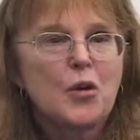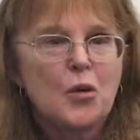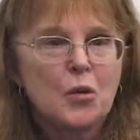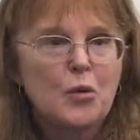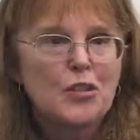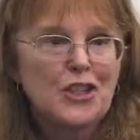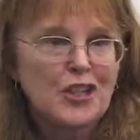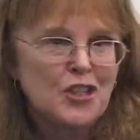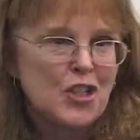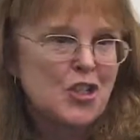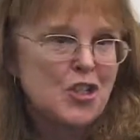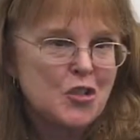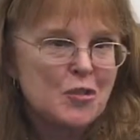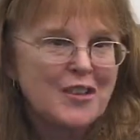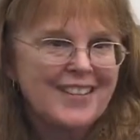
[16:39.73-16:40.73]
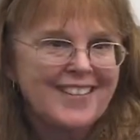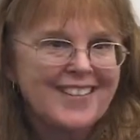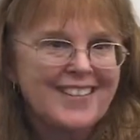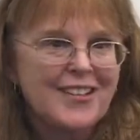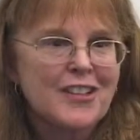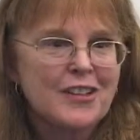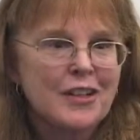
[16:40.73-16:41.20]
who is actually doing
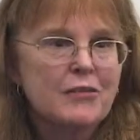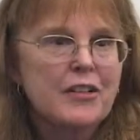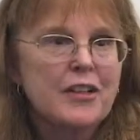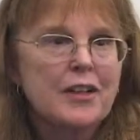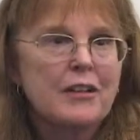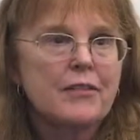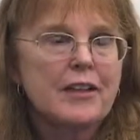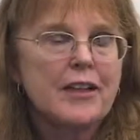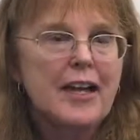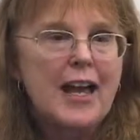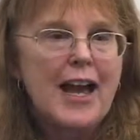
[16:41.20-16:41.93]
the delivery of it,